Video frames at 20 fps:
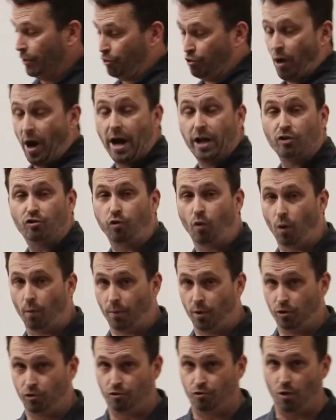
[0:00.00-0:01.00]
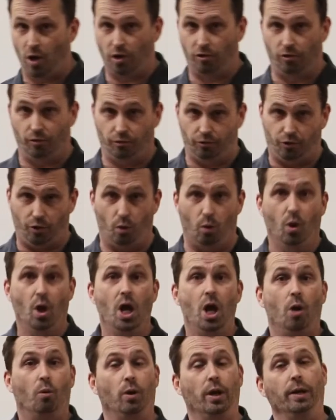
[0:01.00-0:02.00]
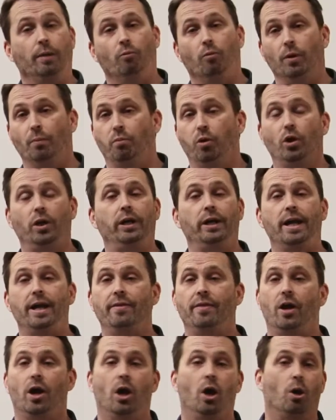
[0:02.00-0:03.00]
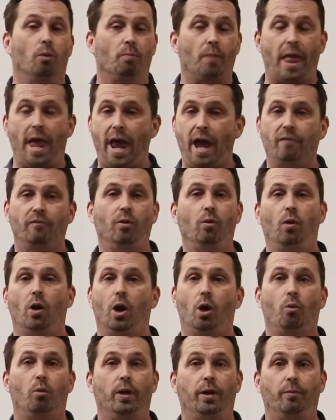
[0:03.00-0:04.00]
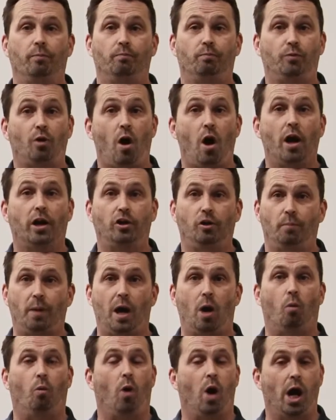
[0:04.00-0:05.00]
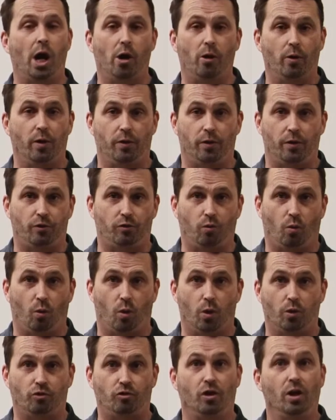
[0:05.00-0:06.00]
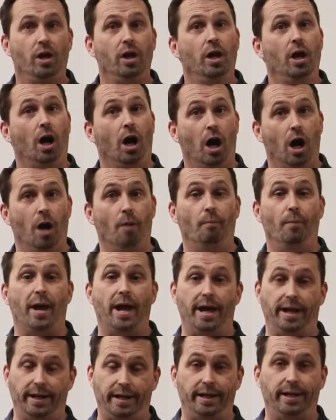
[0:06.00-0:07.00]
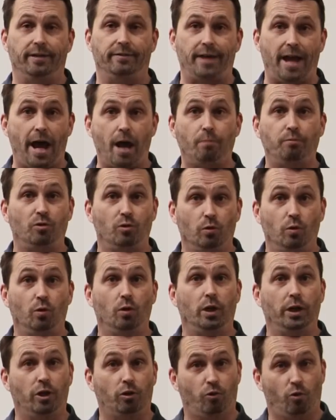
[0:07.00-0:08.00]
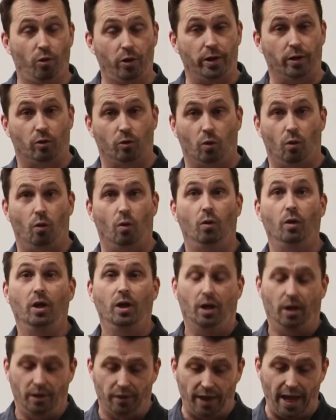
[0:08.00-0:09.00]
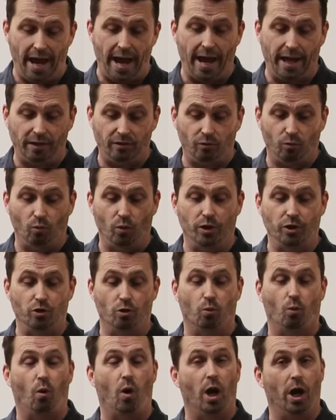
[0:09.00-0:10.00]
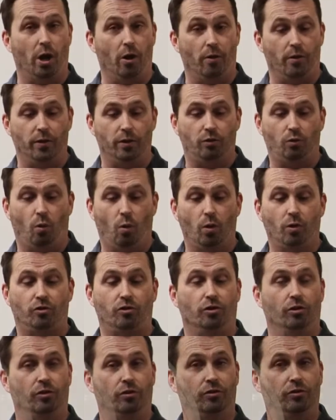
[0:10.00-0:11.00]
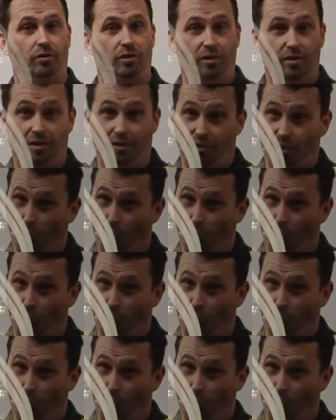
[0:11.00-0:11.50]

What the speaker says: transformer instructions. So we put it in there everywhere we talked about wiring of the torch, and it is absolutely critical that when you're wiring the torches, the